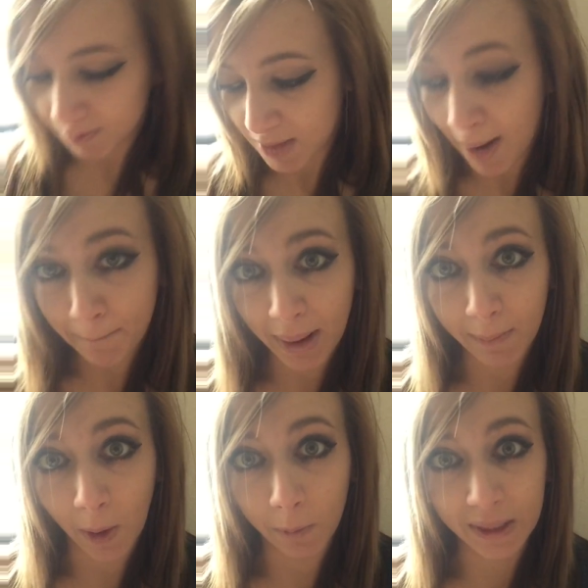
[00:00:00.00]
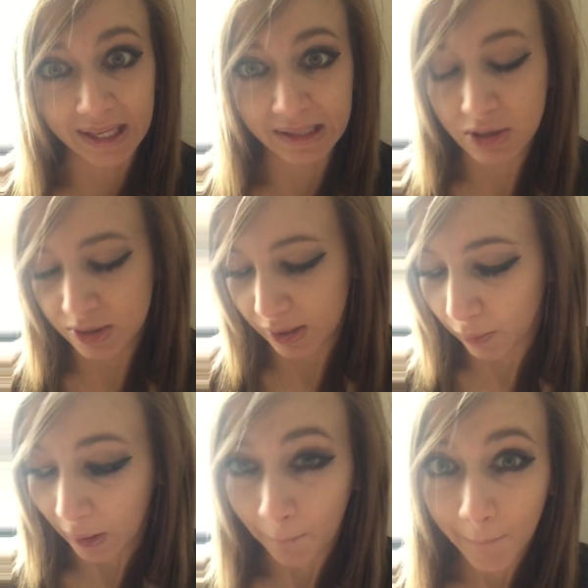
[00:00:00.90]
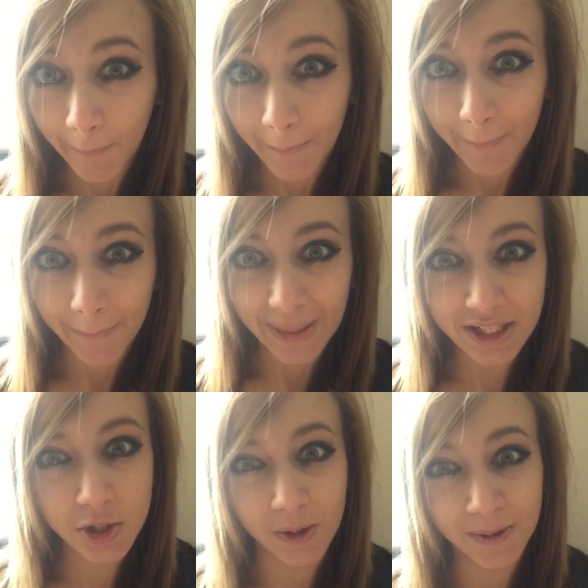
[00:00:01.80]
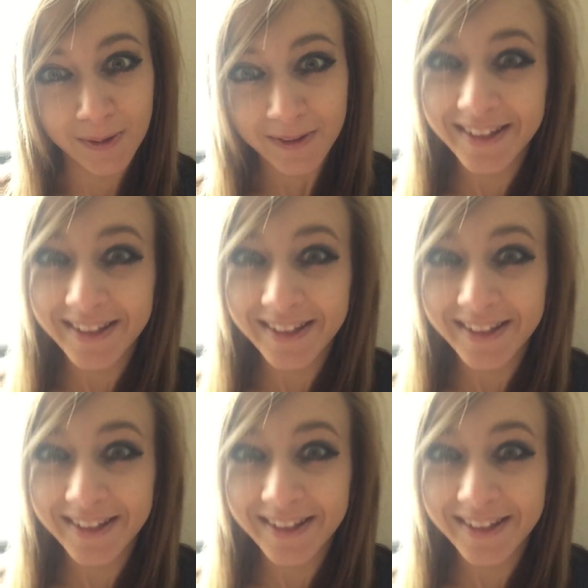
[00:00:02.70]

Yep, I'm hoping it turns out well. It should.